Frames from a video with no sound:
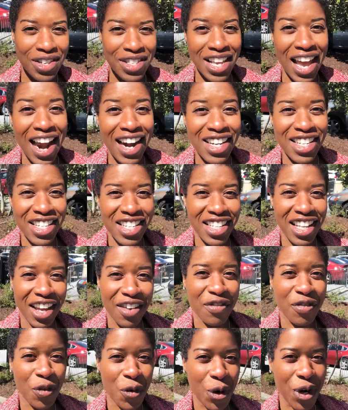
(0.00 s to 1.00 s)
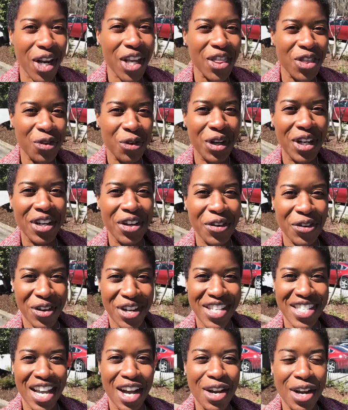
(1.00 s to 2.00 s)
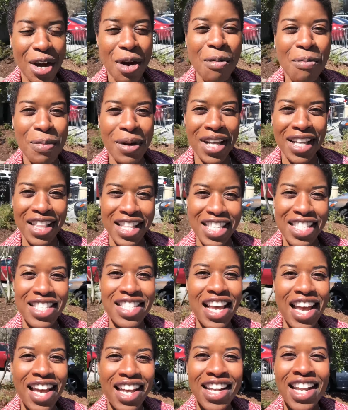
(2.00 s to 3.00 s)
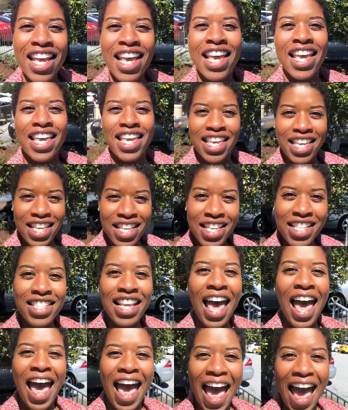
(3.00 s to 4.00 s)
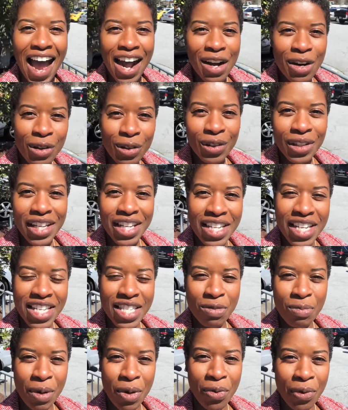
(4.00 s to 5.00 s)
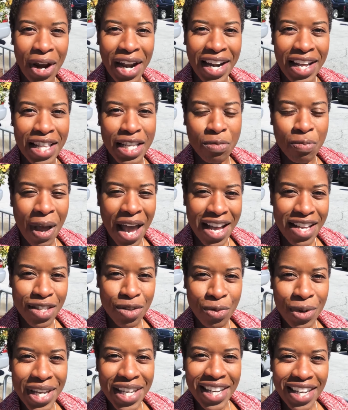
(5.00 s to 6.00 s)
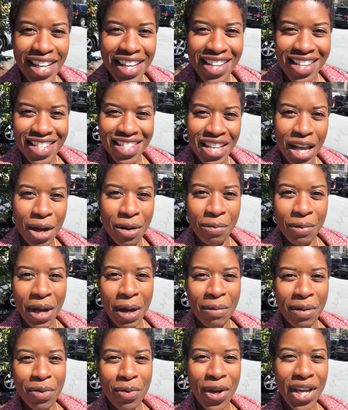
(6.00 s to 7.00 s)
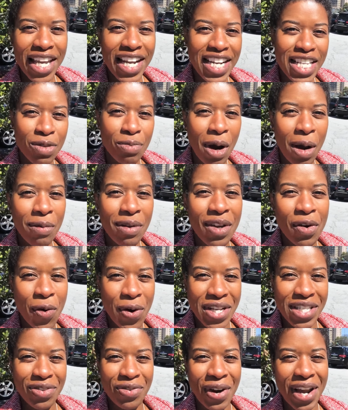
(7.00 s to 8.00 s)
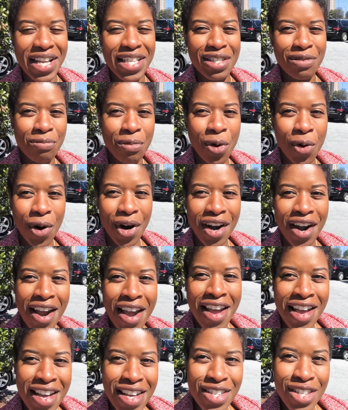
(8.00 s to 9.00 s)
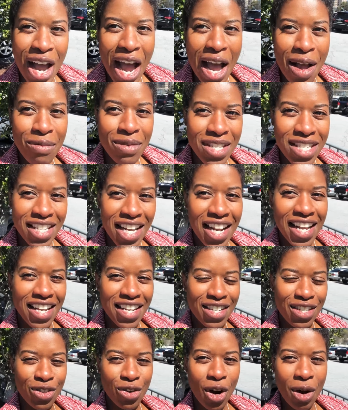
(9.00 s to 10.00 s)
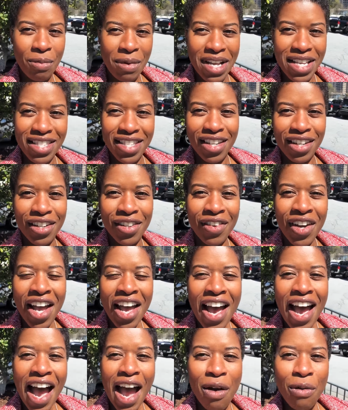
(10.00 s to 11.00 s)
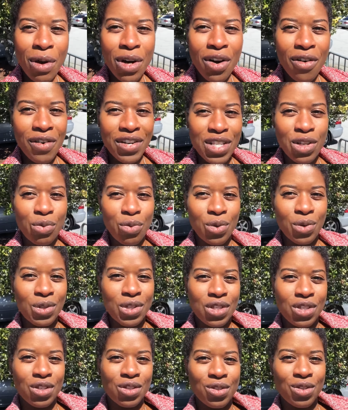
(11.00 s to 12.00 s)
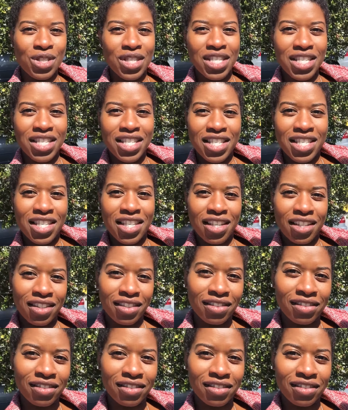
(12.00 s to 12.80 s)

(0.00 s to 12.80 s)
It's actually like 43 degrees out here, but the sun is out. It has been raining this past weekend. This upcoming weekend, it's probably going to rain some more, so I'm just going to enjoy myself. I went over to Roots Juices.